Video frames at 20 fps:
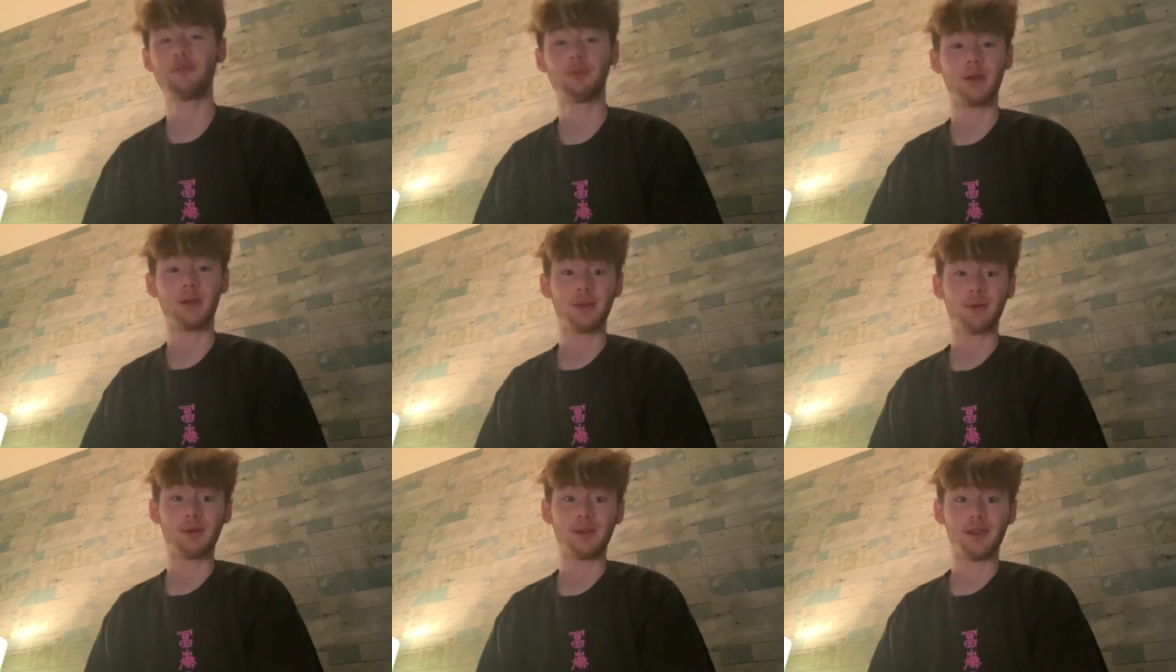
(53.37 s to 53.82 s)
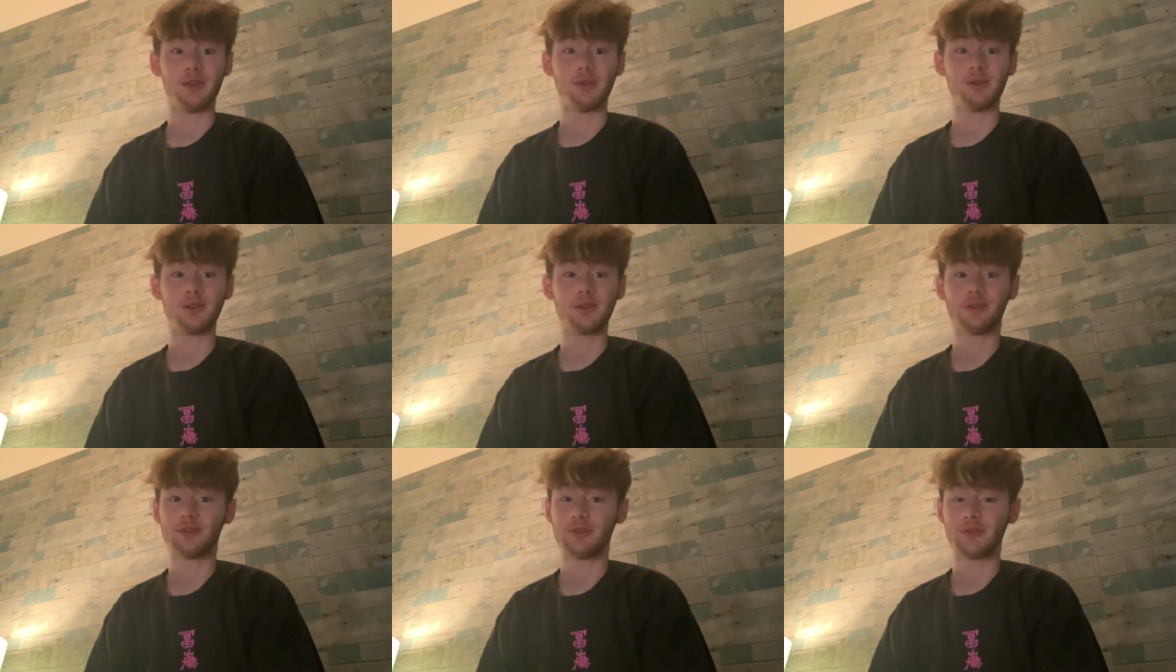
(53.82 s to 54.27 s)
right way to do it,
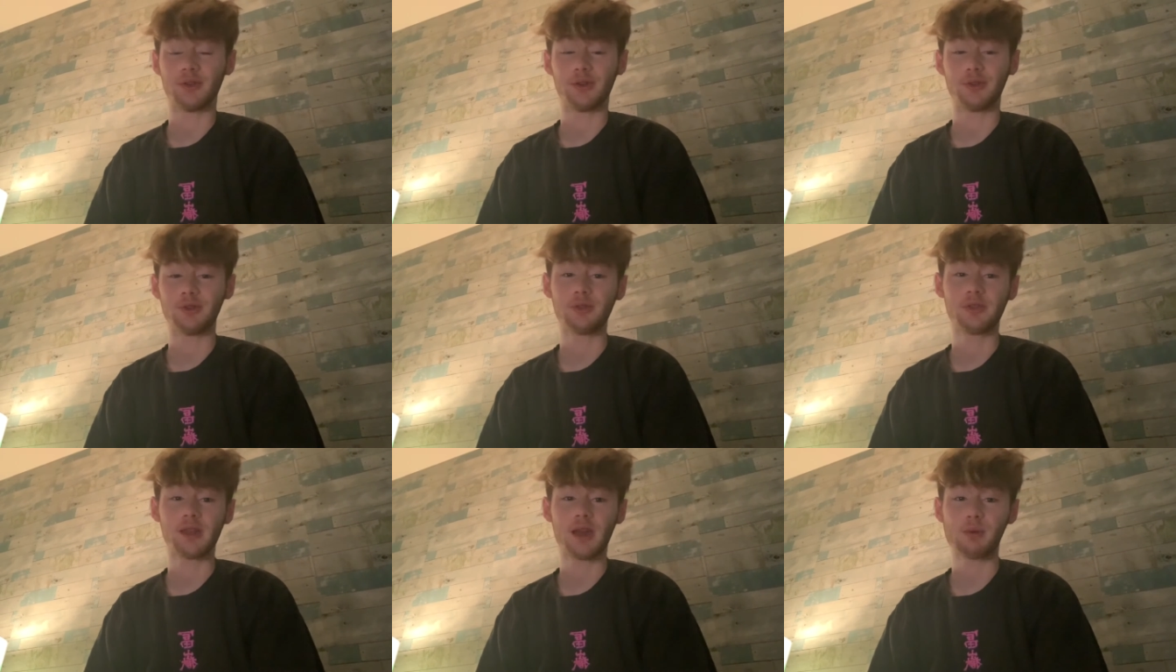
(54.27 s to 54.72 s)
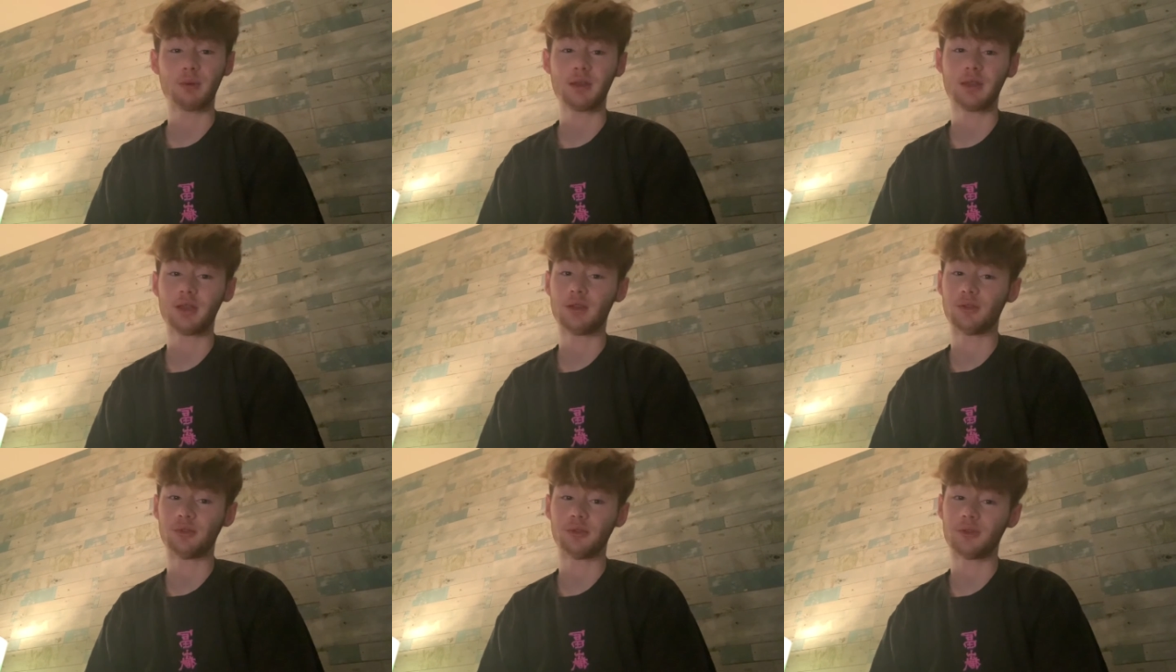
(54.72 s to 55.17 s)
because if you don't do it that way,
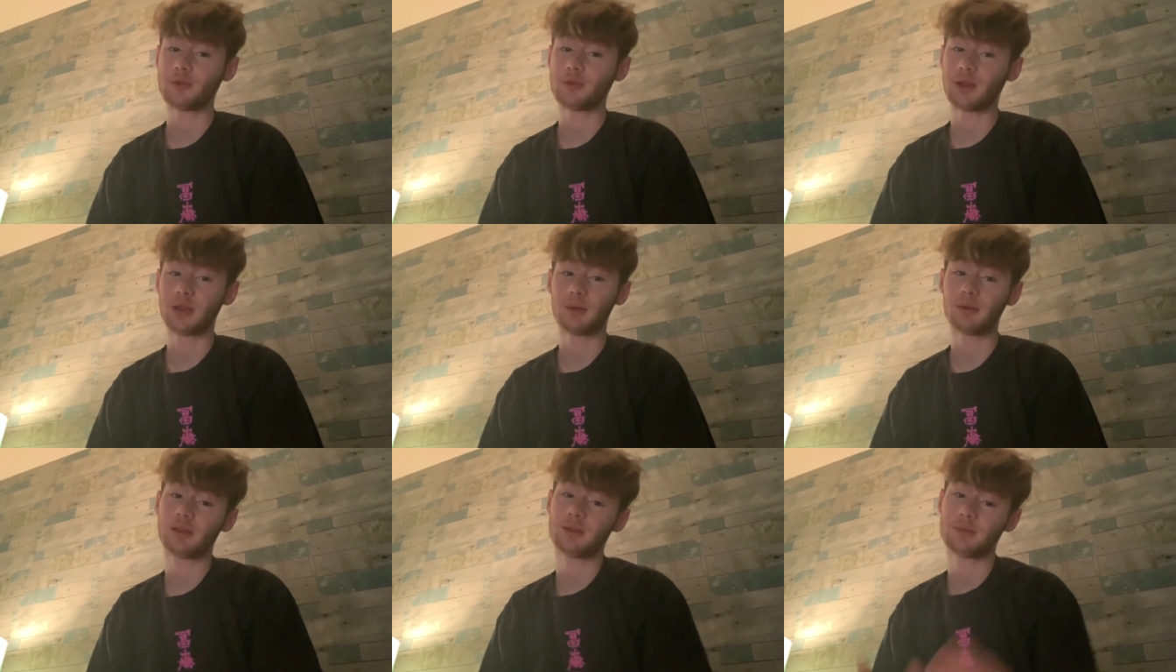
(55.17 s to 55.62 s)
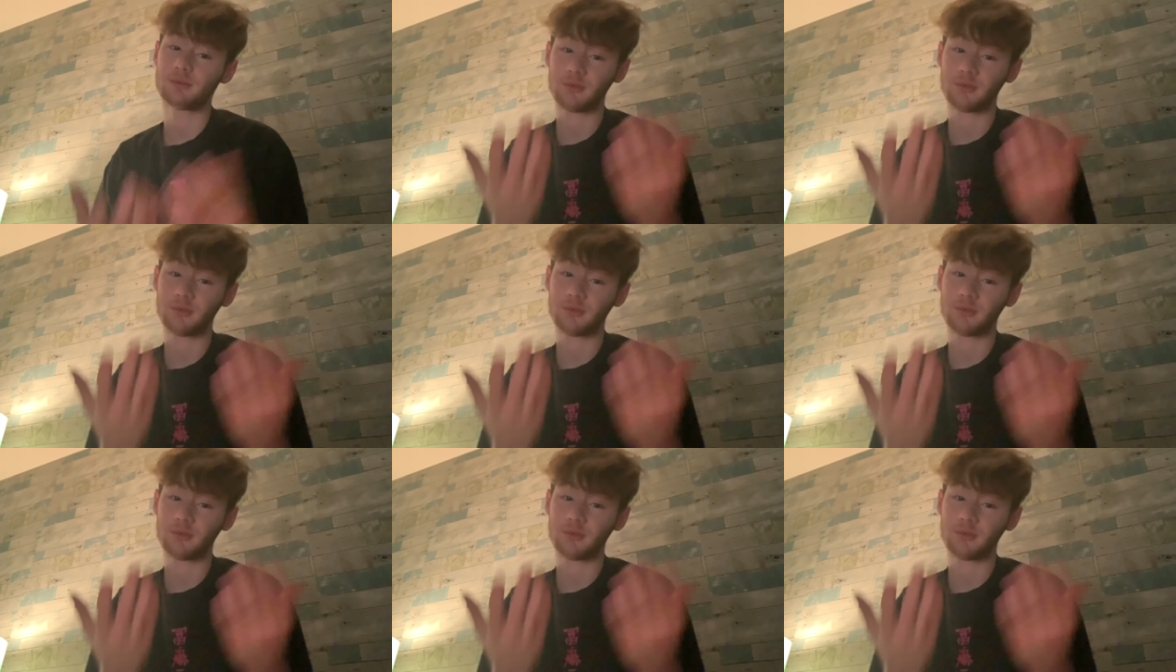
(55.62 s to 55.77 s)
you don't do it the right way.